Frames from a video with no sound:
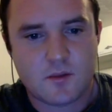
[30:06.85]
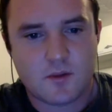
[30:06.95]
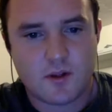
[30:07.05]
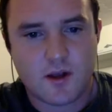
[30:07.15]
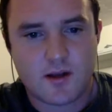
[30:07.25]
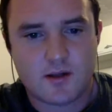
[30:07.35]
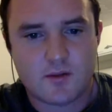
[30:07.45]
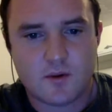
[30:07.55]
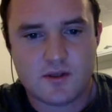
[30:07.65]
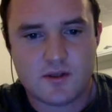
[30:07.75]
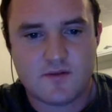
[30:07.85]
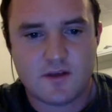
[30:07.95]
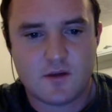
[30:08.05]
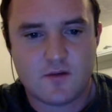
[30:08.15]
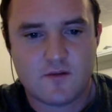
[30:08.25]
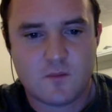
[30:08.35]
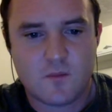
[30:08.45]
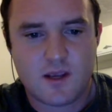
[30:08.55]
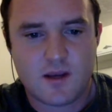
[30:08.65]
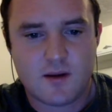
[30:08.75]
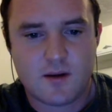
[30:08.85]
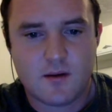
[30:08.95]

plot, what is the value of the mean?